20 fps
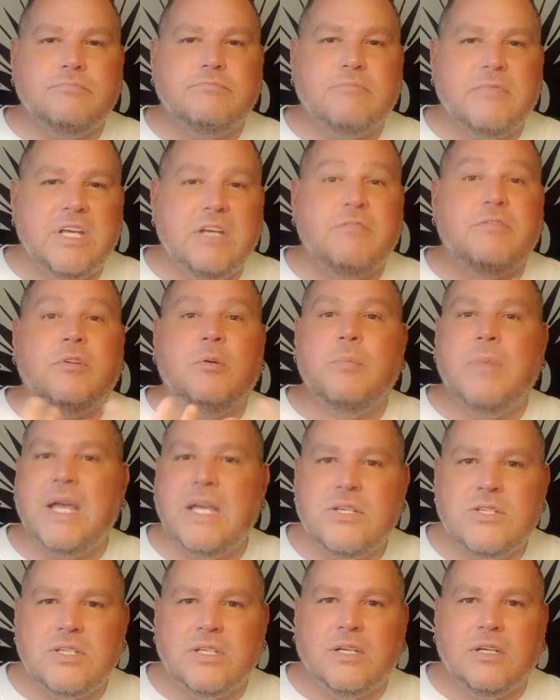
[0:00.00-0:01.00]

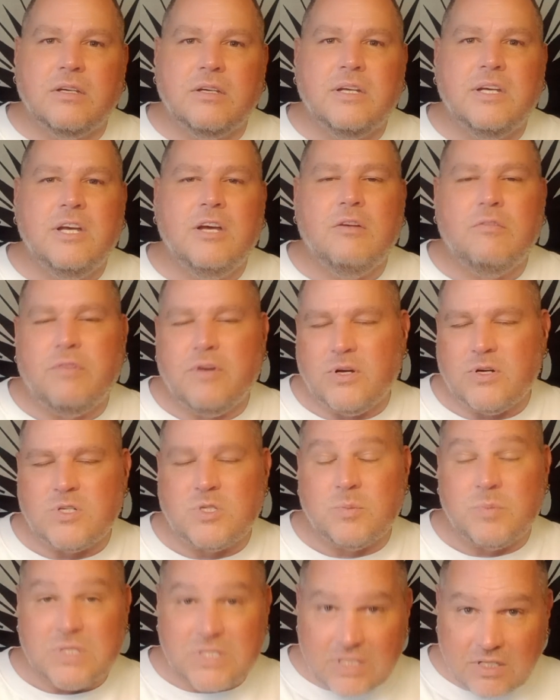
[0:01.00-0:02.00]
information for your
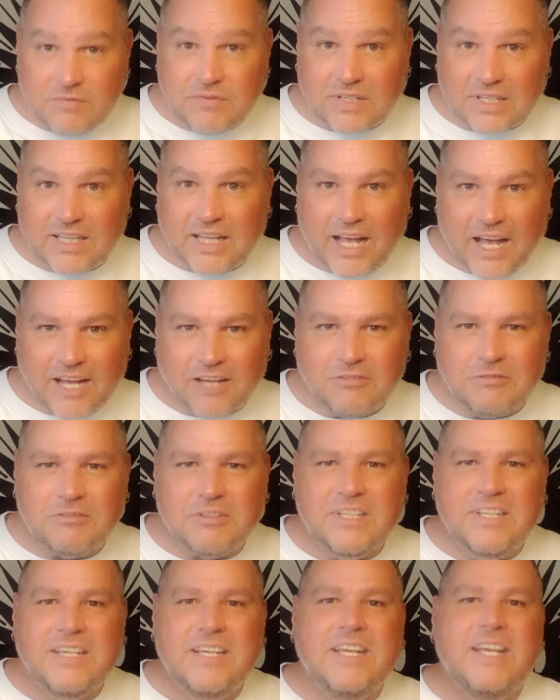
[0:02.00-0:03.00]
specific life,
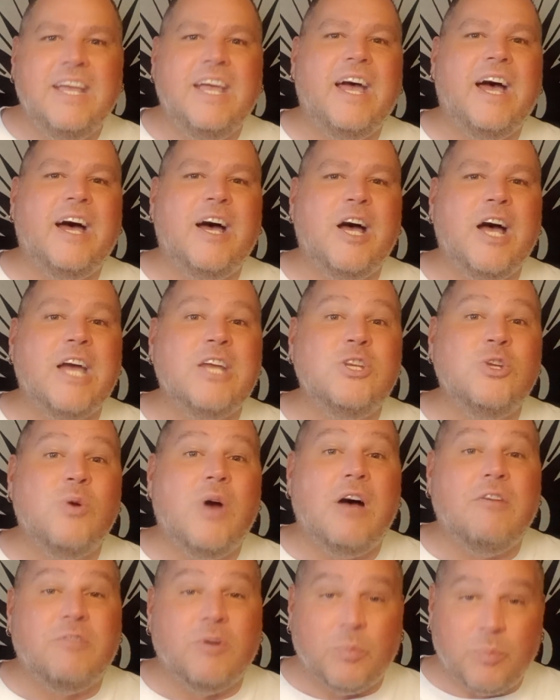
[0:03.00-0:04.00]
I do
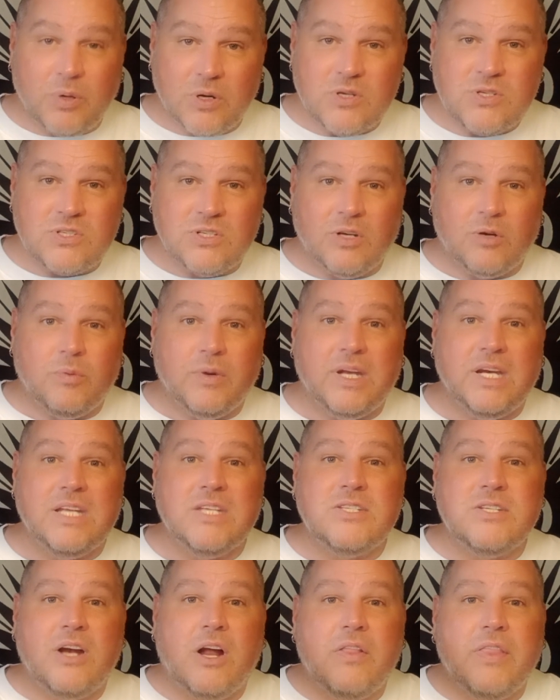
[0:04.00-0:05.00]
offer personal
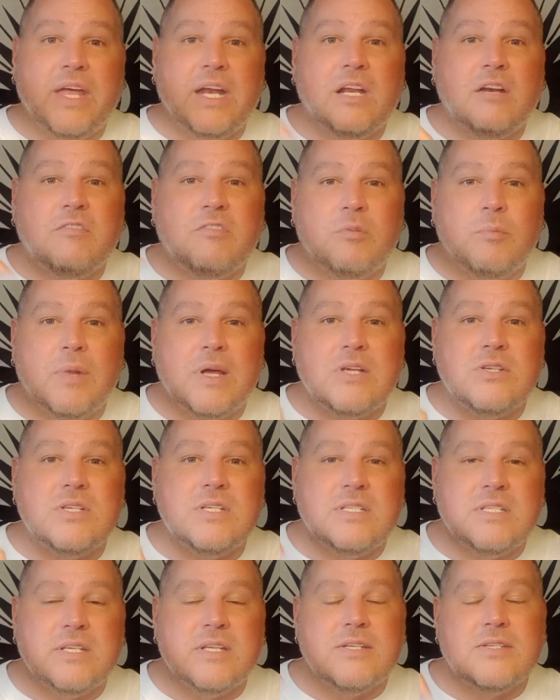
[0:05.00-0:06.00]
readings, and all that information
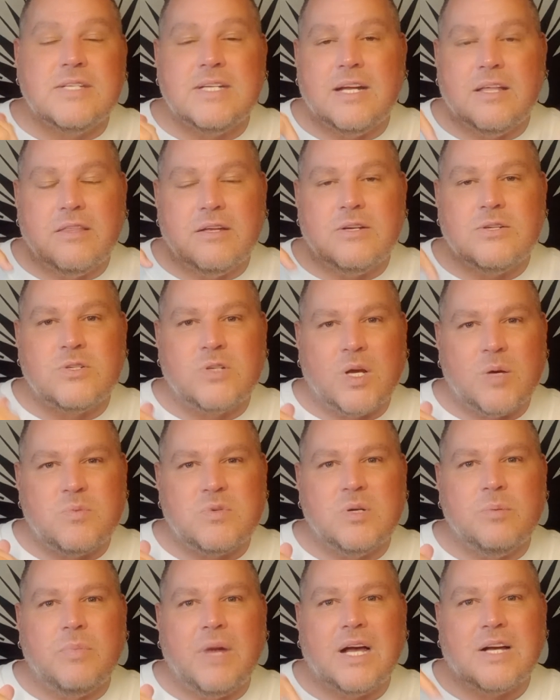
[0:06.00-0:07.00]
is listed in the
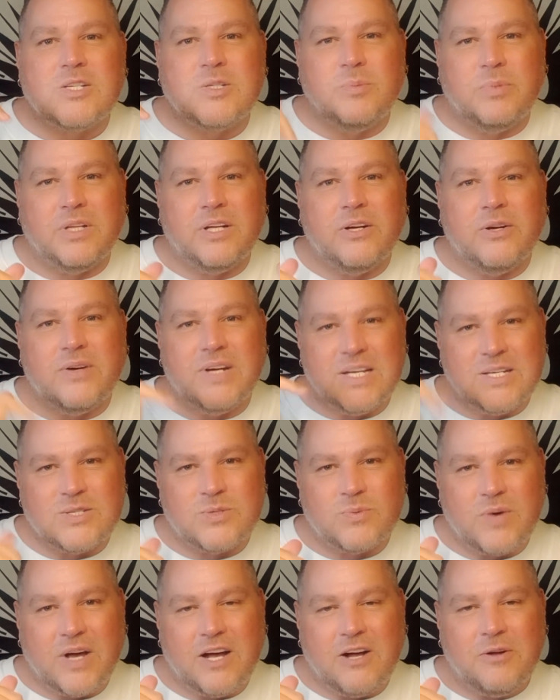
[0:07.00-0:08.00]
description box below as
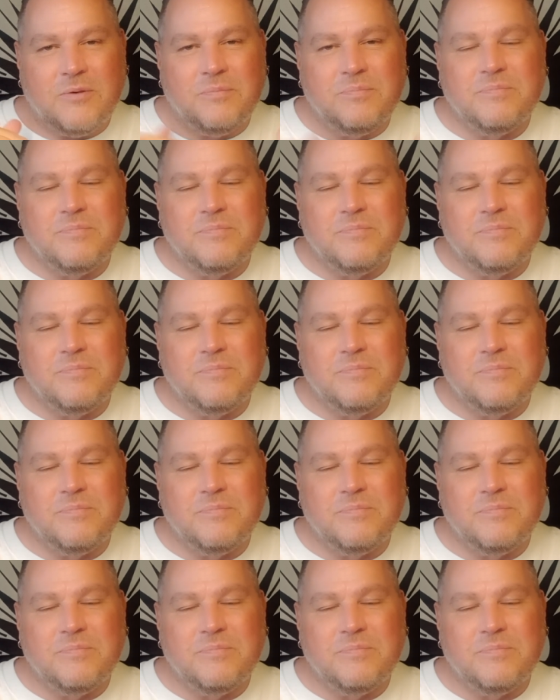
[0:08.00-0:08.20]
well.